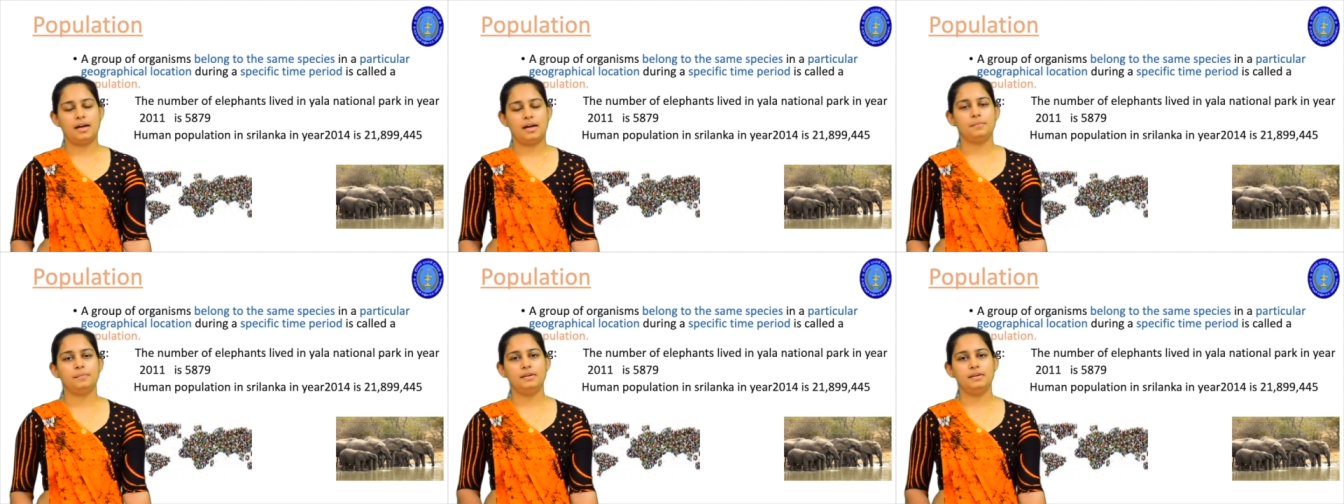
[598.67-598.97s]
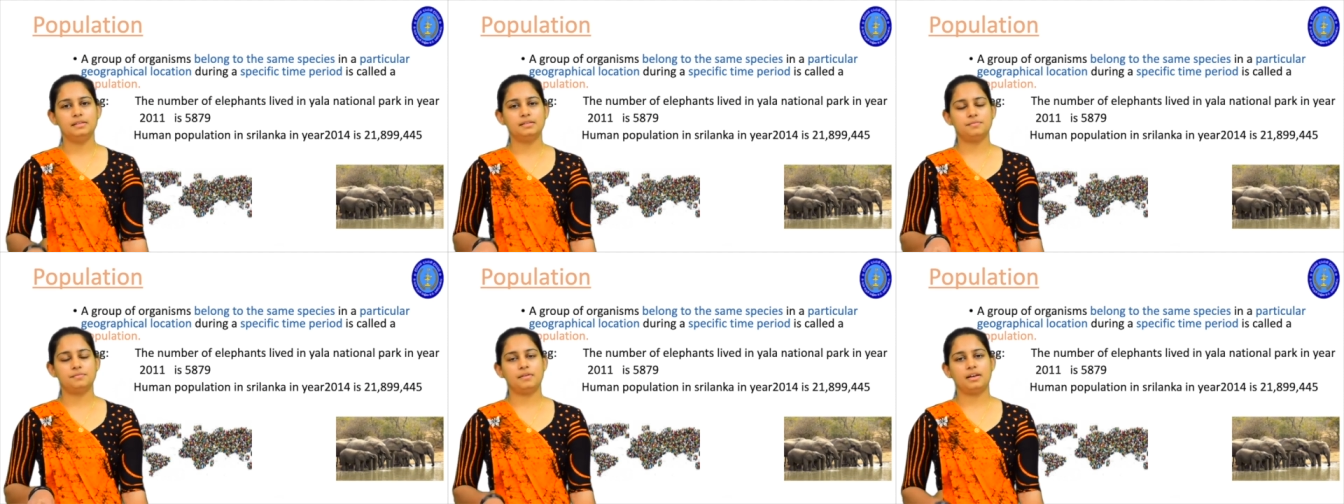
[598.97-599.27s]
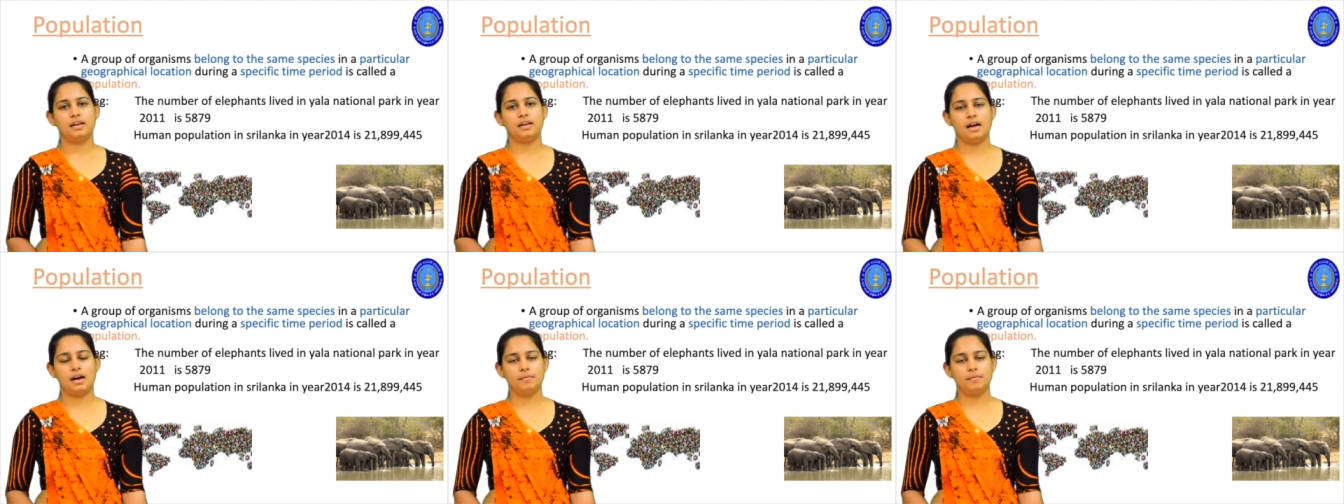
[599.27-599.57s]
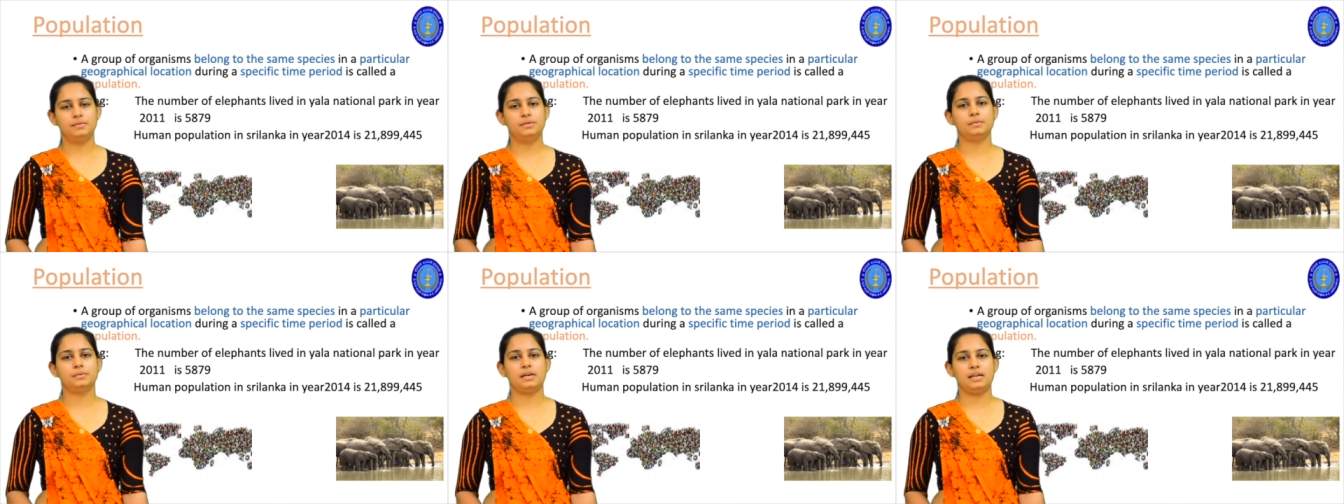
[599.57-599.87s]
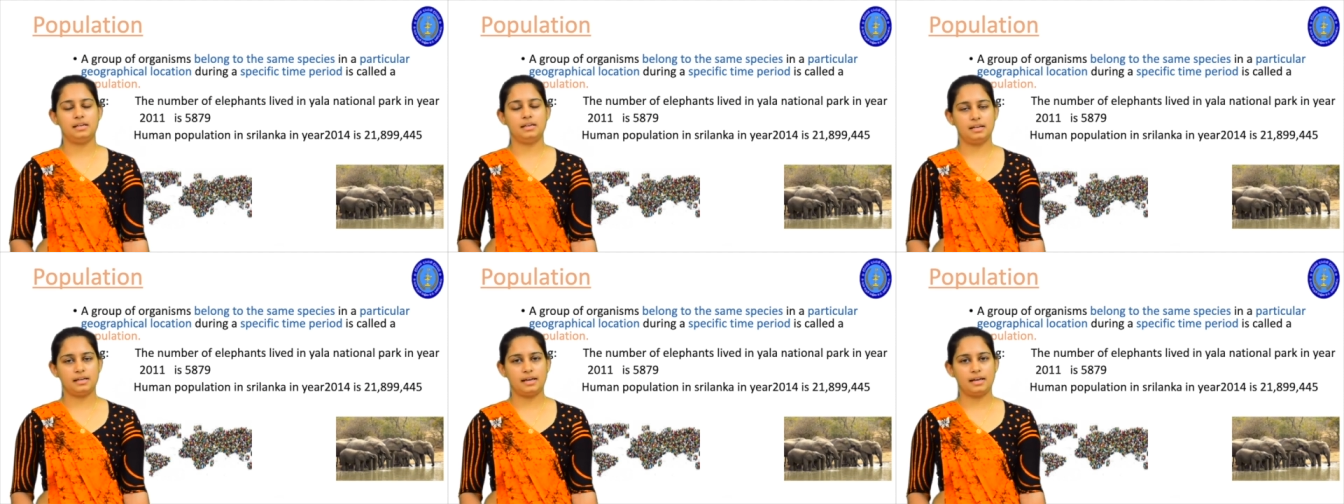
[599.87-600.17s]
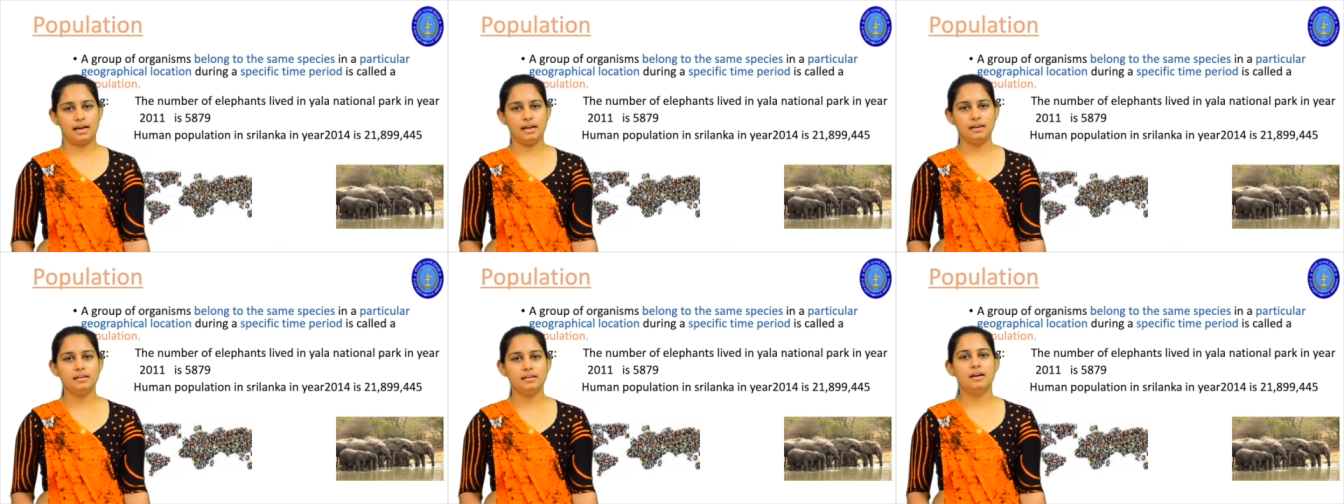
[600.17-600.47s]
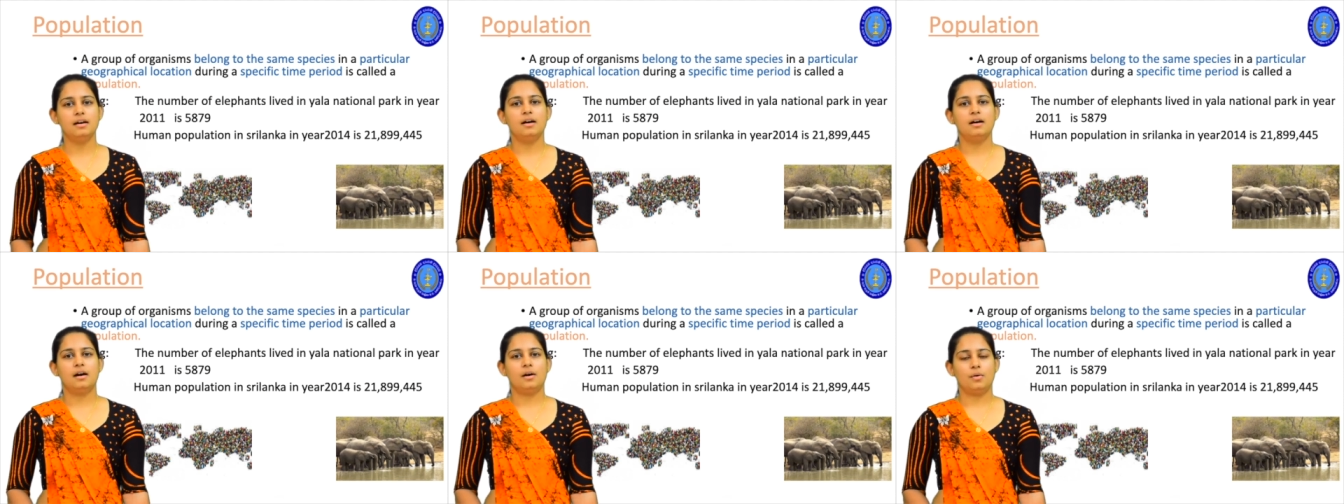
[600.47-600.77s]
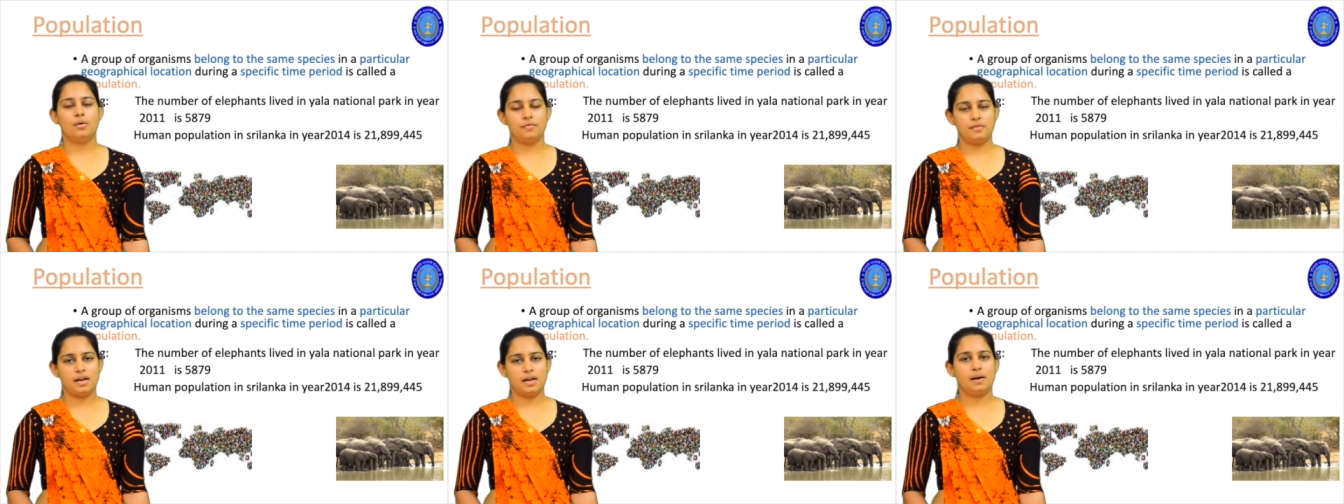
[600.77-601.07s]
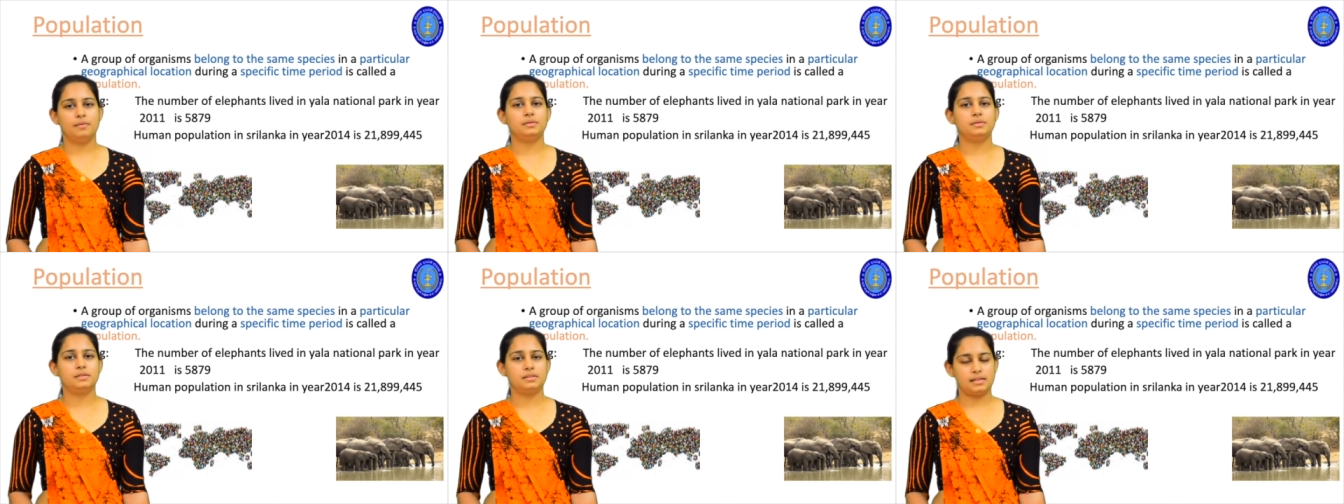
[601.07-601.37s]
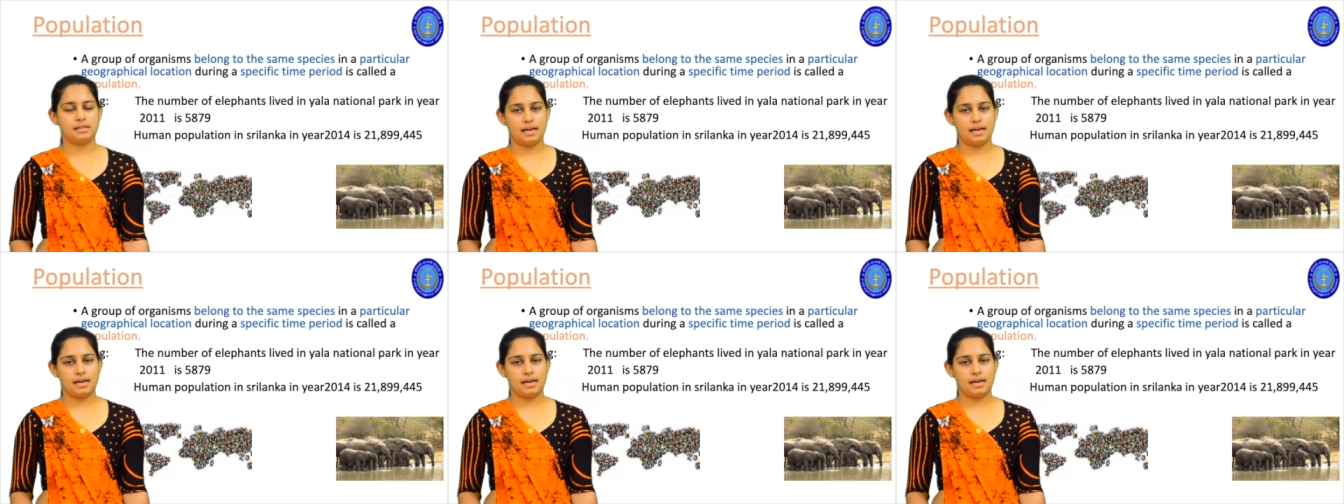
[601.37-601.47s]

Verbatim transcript: That means we have to indicate or we have to